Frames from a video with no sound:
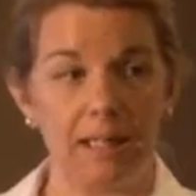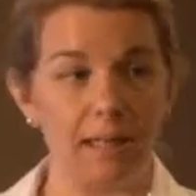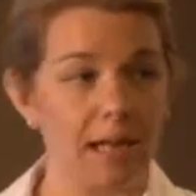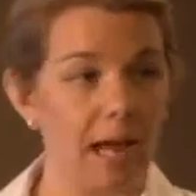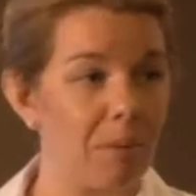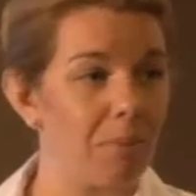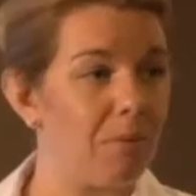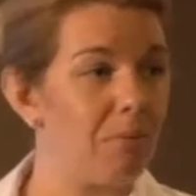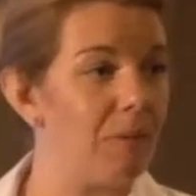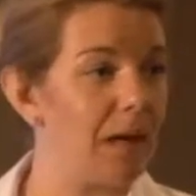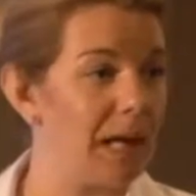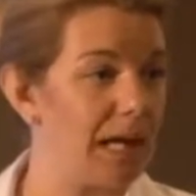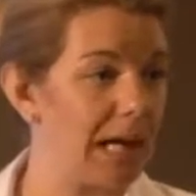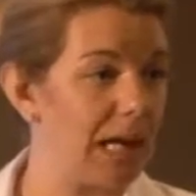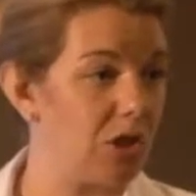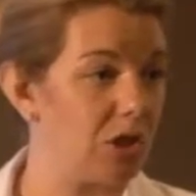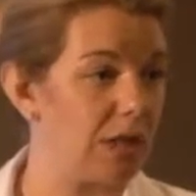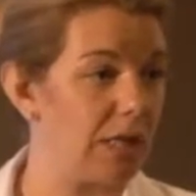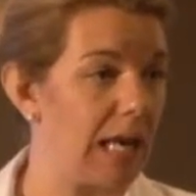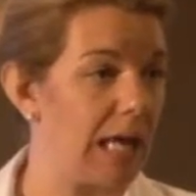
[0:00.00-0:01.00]
the type of
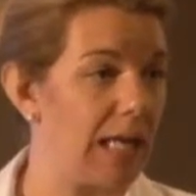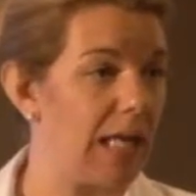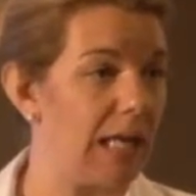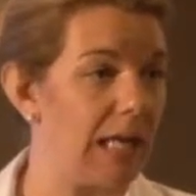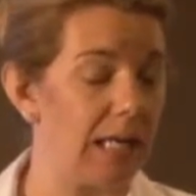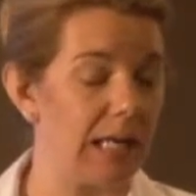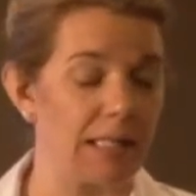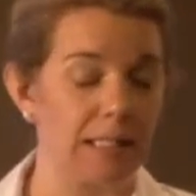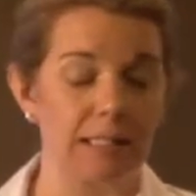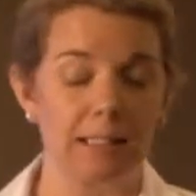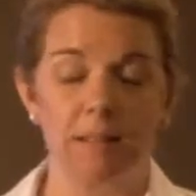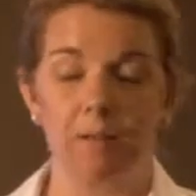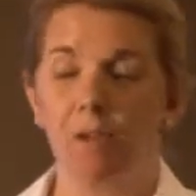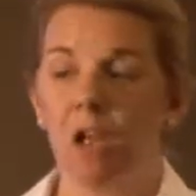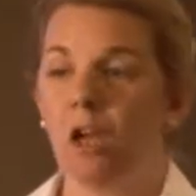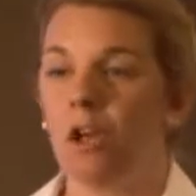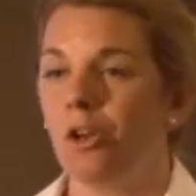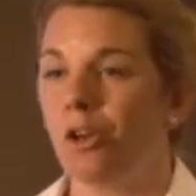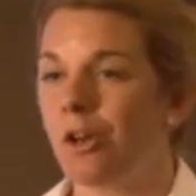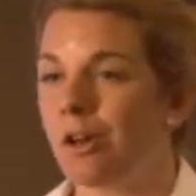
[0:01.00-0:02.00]
medication that it is.
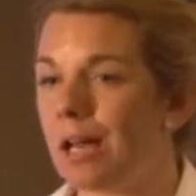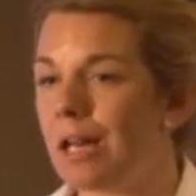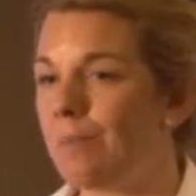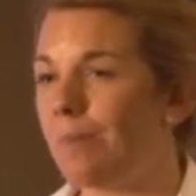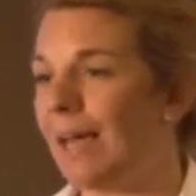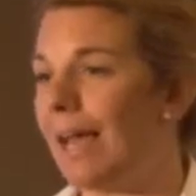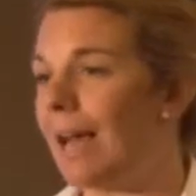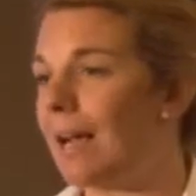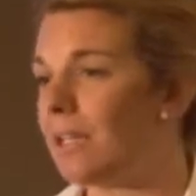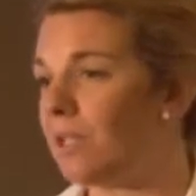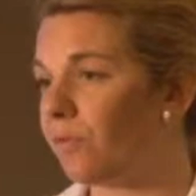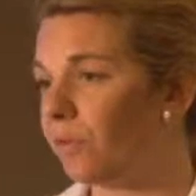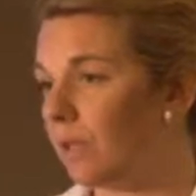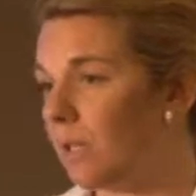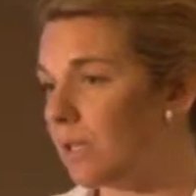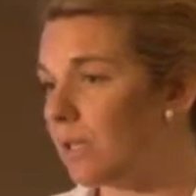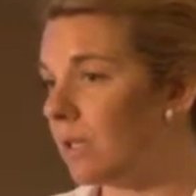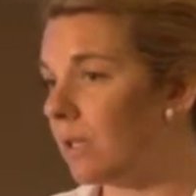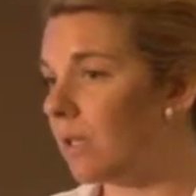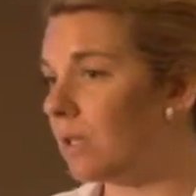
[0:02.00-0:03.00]
You're going to be asked for
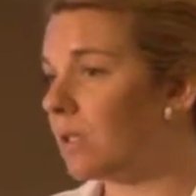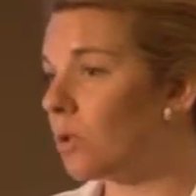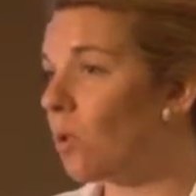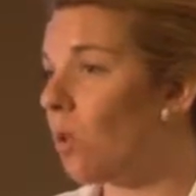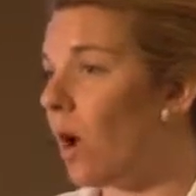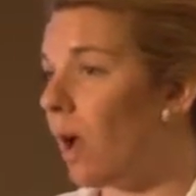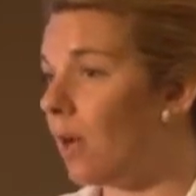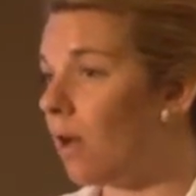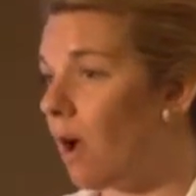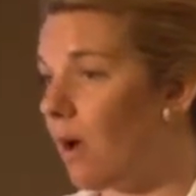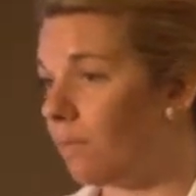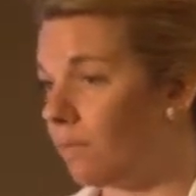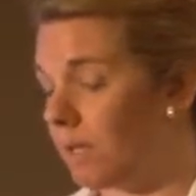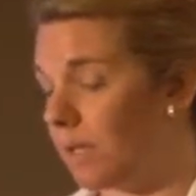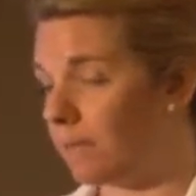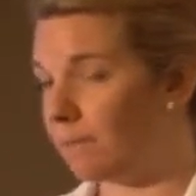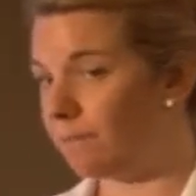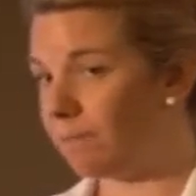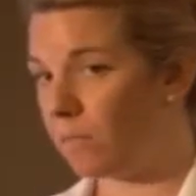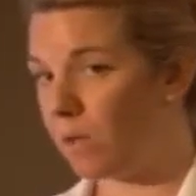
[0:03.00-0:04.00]
this list quite
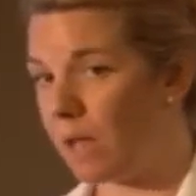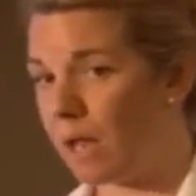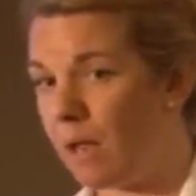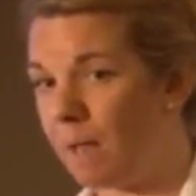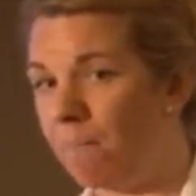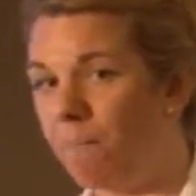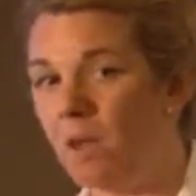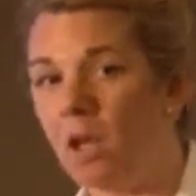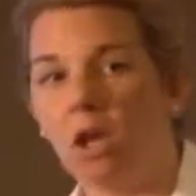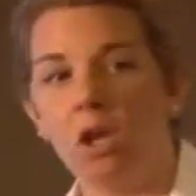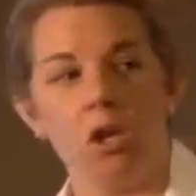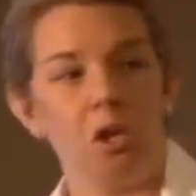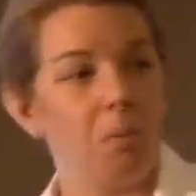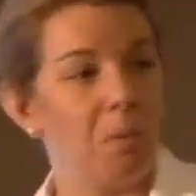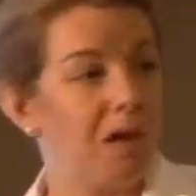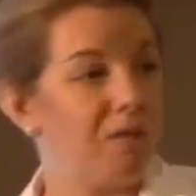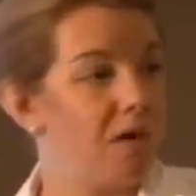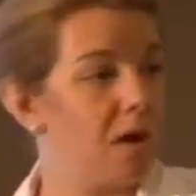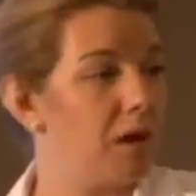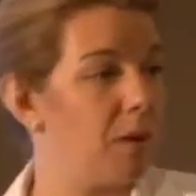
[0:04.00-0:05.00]
often, okay? You
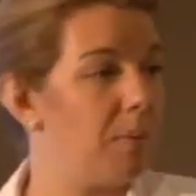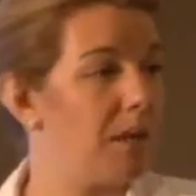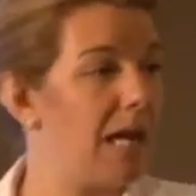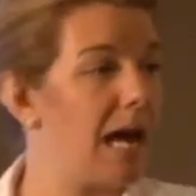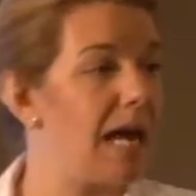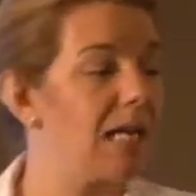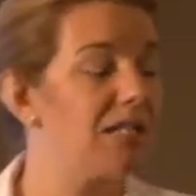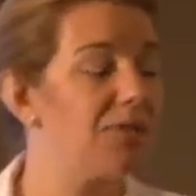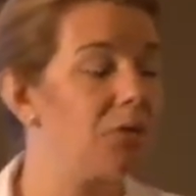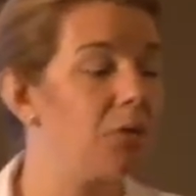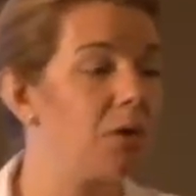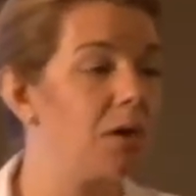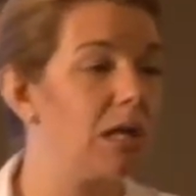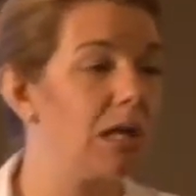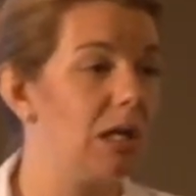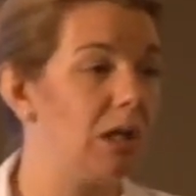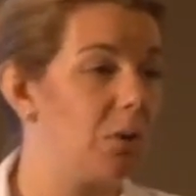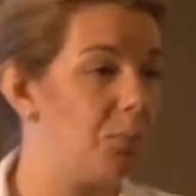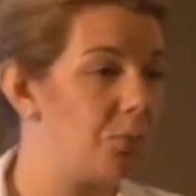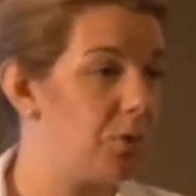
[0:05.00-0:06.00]
may have already been asked for it
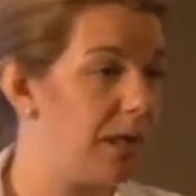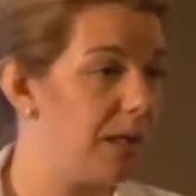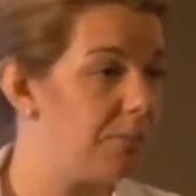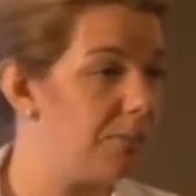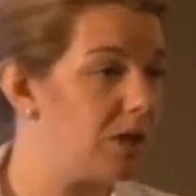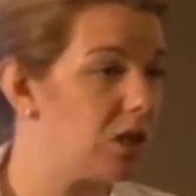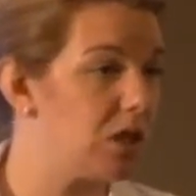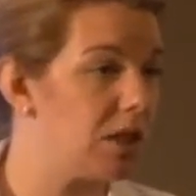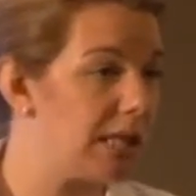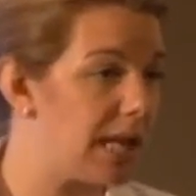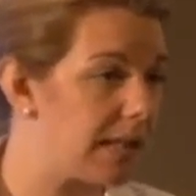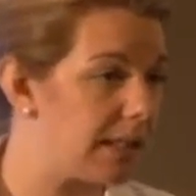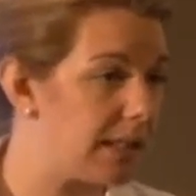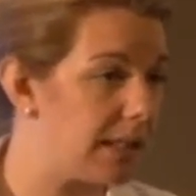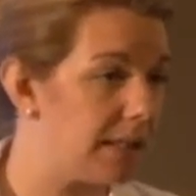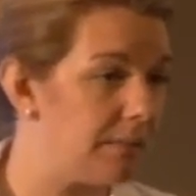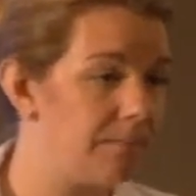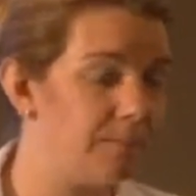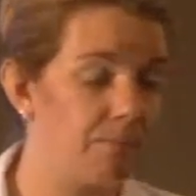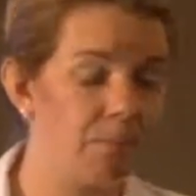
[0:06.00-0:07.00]
in your pre-admission
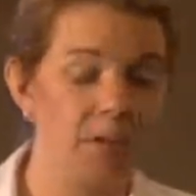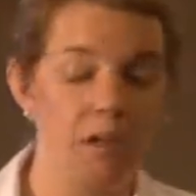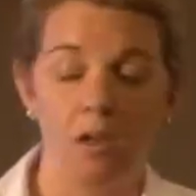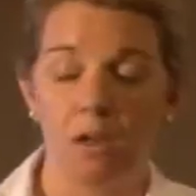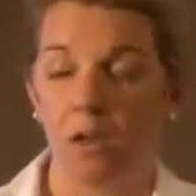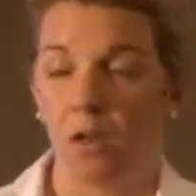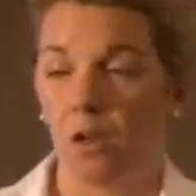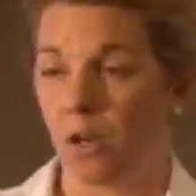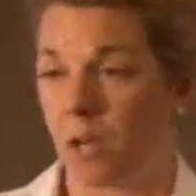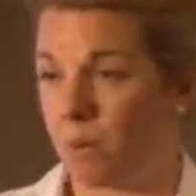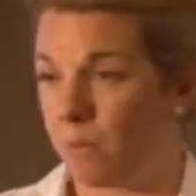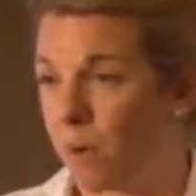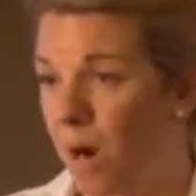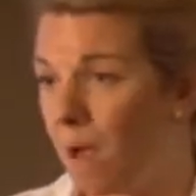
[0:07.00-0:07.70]
testing. You're going to